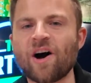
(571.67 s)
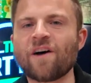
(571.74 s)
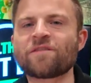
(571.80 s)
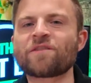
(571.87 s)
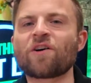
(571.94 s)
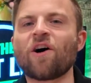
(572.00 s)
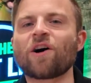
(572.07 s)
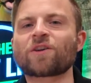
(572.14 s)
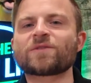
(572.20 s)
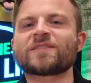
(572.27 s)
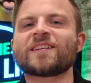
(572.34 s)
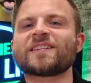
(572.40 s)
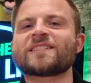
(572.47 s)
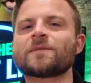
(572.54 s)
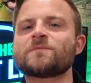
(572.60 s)
off your OtO
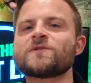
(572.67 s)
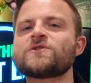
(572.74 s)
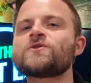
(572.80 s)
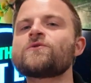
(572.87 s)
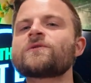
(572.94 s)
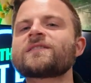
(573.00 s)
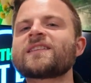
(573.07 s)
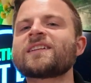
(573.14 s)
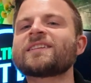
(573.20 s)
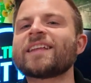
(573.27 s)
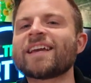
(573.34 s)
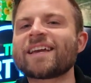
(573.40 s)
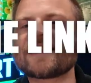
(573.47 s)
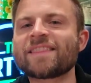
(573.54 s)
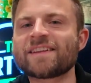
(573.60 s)
system, use the
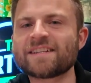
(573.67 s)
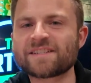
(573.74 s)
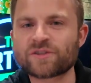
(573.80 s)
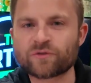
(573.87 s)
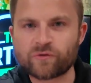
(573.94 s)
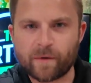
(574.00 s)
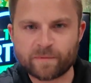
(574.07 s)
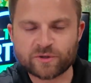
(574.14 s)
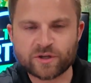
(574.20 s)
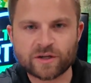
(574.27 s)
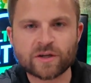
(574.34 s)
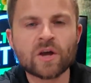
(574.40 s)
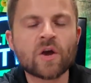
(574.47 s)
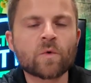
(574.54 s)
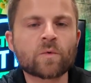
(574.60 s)
link in the
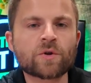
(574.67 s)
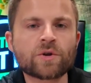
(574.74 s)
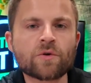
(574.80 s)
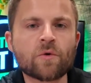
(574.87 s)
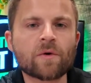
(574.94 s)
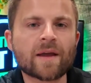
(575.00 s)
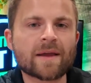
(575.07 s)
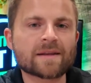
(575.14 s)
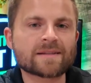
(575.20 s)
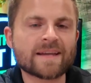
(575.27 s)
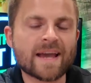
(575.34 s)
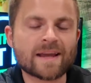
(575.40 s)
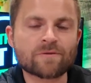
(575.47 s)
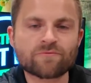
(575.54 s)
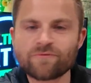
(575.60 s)
description where you'll get
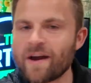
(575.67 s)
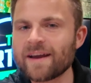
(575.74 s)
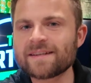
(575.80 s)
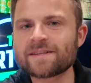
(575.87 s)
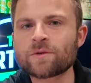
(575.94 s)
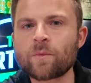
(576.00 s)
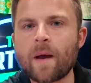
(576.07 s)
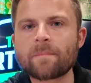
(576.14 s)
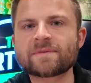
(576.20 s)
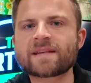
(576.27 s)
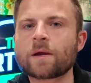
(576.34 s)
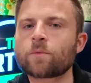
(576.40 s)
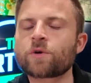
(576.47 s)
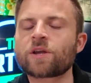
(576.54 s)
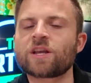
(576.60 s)
taken right to the
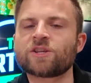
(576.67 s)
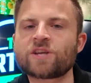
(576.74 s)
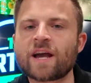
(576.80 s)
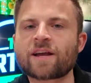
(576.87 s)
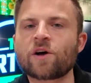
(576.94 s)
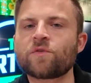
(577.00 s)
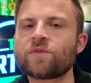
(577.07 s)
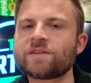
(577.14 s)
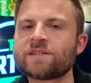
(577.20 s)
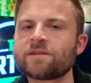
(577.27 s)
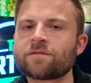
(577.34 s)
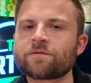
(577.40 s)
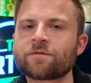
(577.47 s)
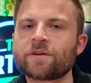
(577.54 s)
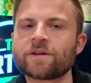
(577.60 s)
website where you can check out the
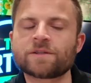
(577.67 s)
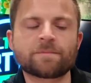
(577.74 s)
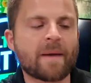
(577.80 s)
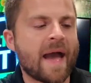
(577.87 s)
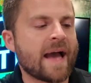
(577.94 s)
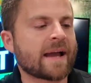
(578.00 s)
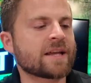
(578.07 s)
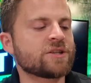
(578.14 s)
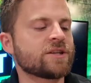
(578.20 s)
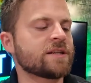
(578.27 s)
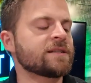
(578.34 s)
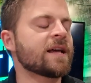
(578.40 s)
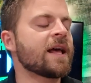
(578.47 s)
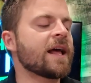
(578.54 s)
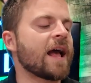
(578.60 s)
different
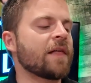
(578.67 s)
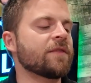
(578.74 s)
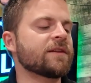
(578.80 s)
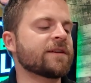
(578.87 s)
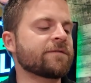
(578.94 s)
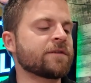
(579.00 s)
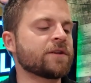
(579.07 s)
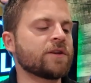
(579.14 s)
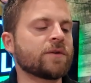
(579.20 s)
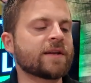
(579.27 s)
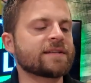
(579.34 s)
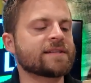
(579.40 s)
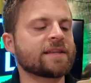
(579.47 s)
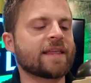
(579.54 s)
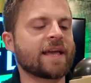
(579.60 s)
packages and the different
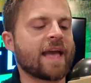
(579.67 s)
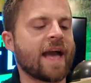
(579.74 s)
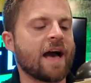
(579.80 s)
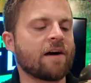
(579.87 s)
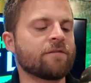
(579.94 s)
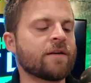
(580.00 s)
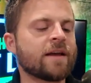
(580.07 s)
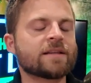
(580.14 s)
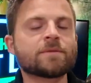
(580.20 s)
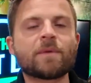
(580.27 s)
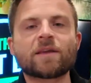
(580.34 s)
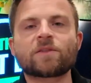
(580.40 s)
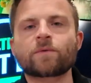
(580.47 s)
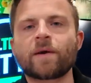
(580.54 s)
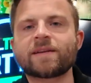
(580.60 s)
units that they have to
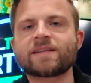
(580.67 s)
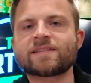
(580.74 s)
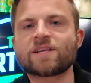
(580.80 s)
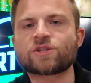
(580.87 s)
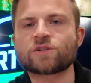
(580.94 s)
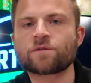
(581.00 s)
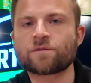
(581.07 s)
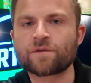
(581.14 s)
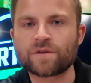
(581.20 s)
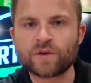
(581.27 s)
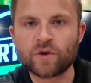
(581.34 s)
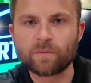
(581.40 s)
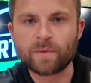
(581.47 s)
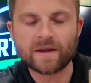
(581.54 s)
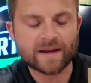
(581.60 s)
make the right decision for
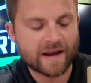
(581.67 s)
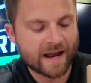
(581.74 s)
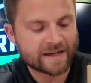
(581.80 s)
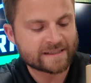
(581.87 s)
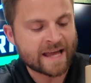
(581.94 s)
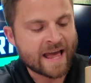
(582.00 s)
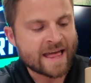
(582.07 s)
you. But guys,